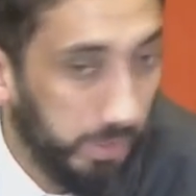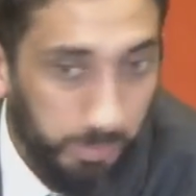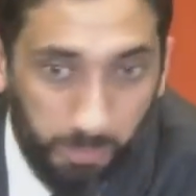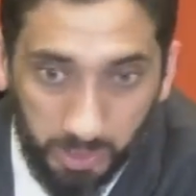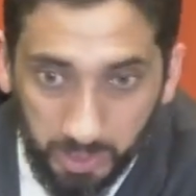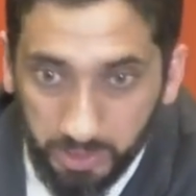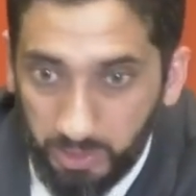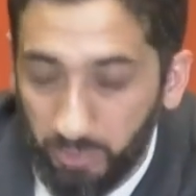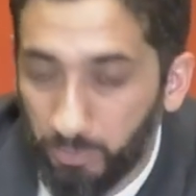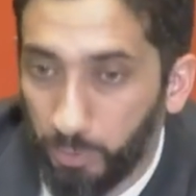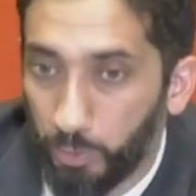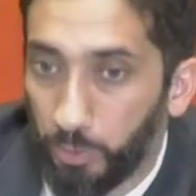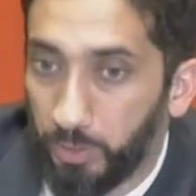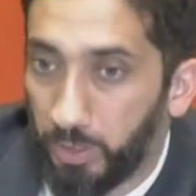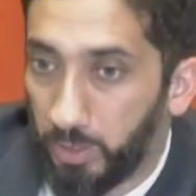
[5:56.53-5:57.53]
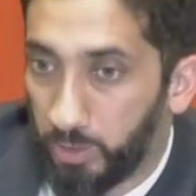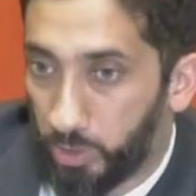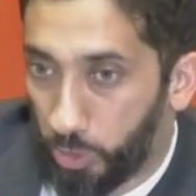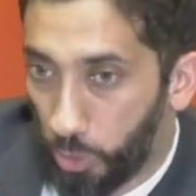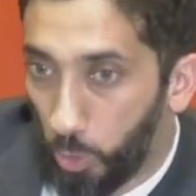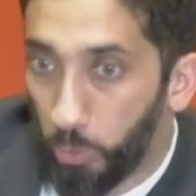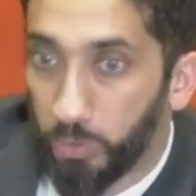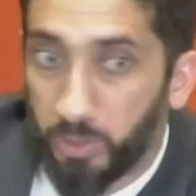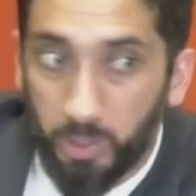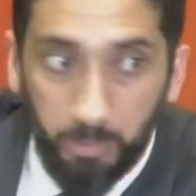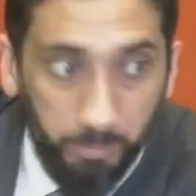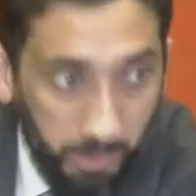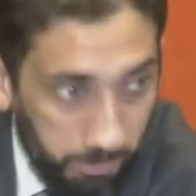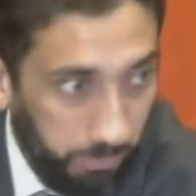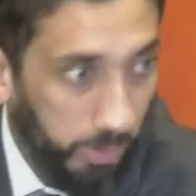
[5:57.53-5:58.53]
Because even though they're shown
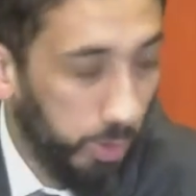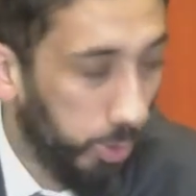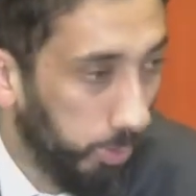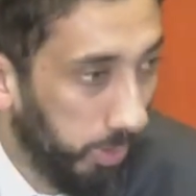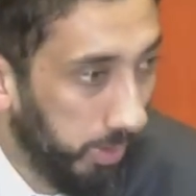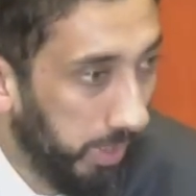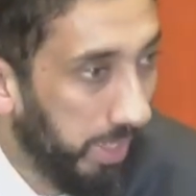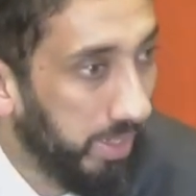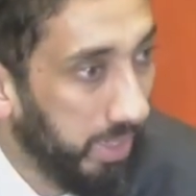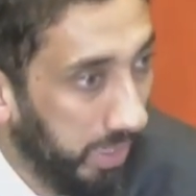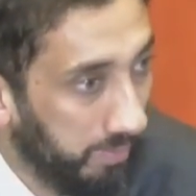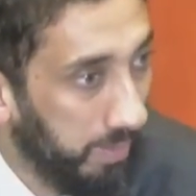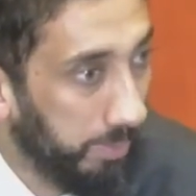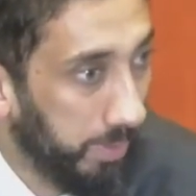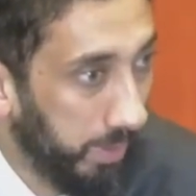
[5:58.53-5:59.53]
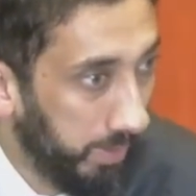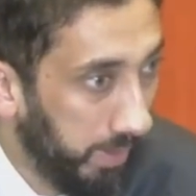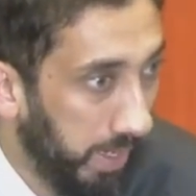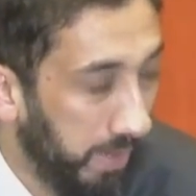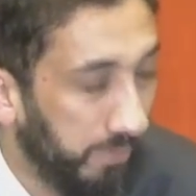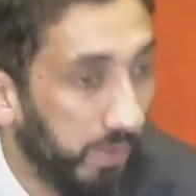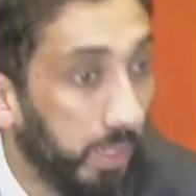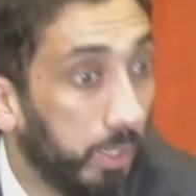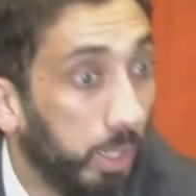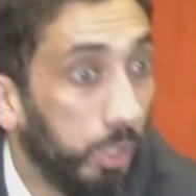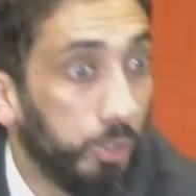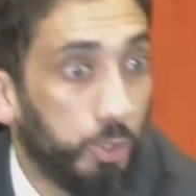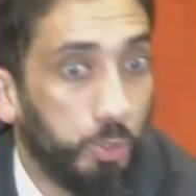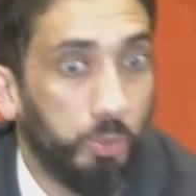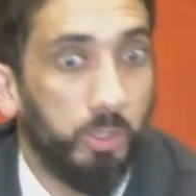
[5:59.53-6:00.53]
commitment to Allah to give up their life, a
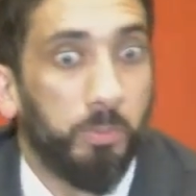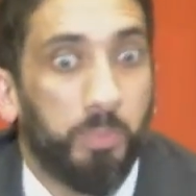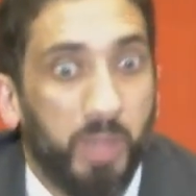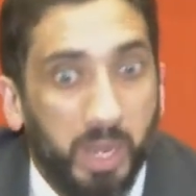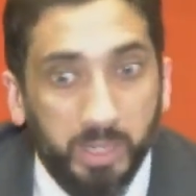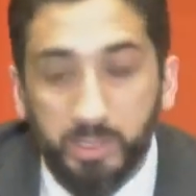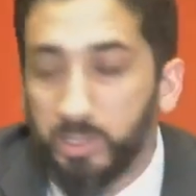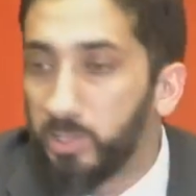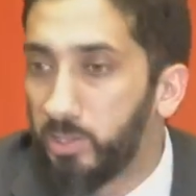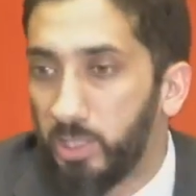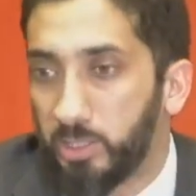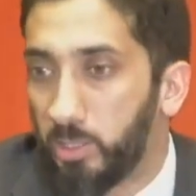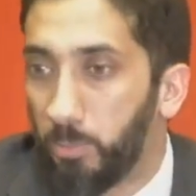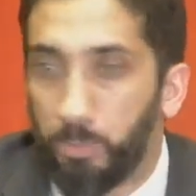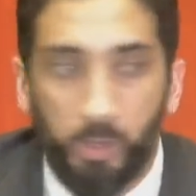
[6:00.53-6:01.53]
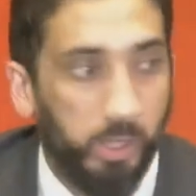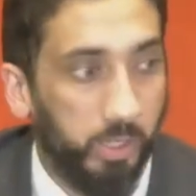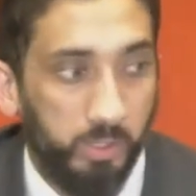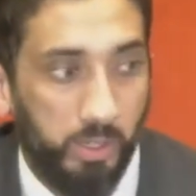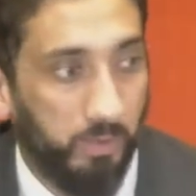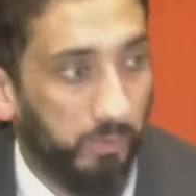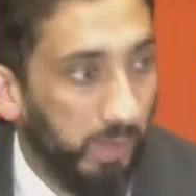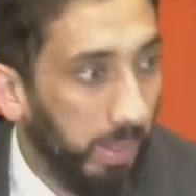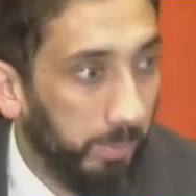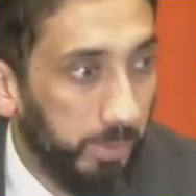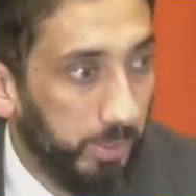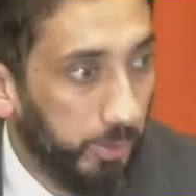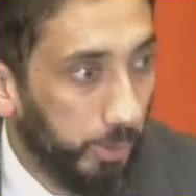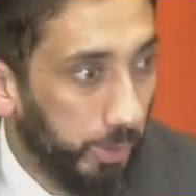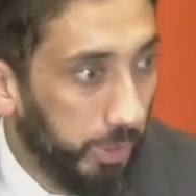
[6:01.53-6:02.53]
cultural practice that's a part of their
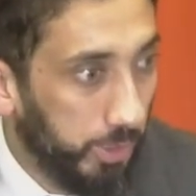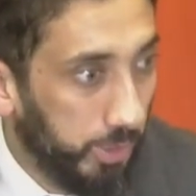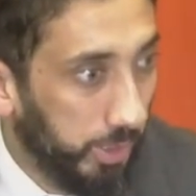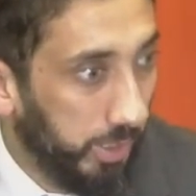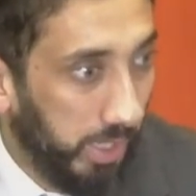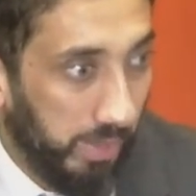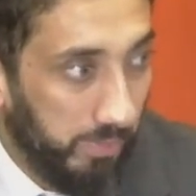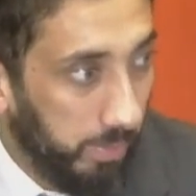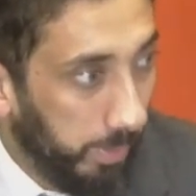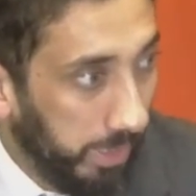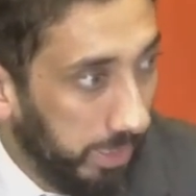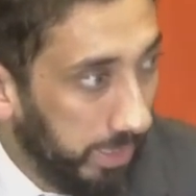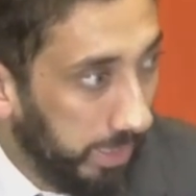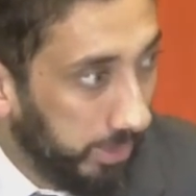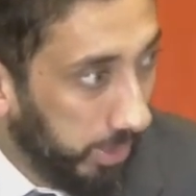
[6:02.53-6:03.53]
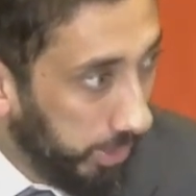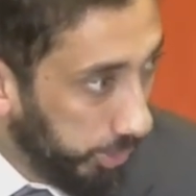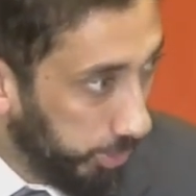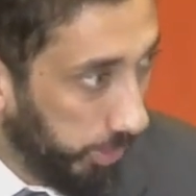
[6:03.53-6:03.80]
family tradition and everybody does it is